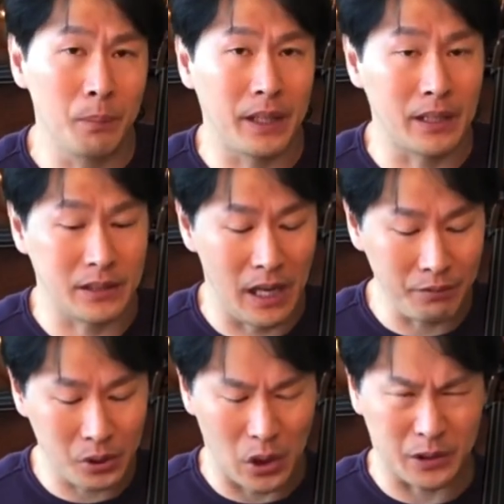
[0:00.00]
because the F
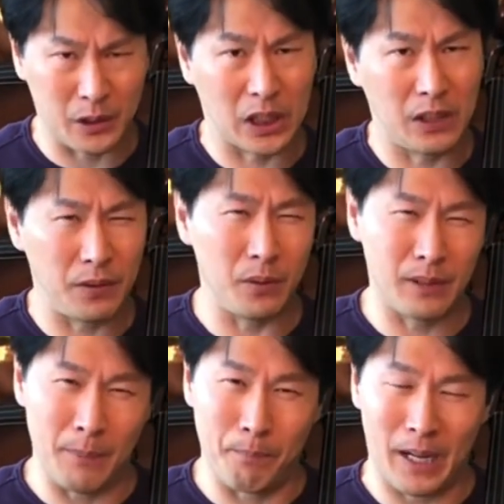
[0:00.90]
sharp is going to give you
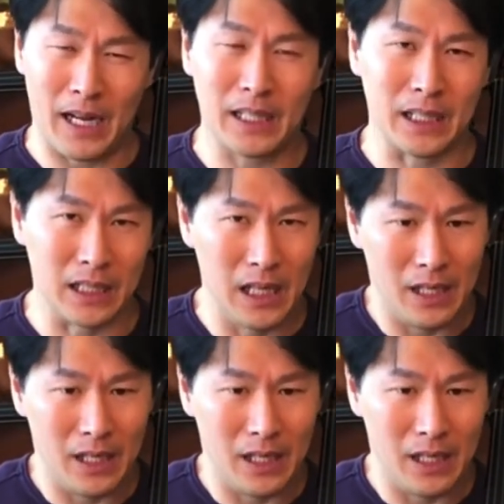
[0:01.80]
that body,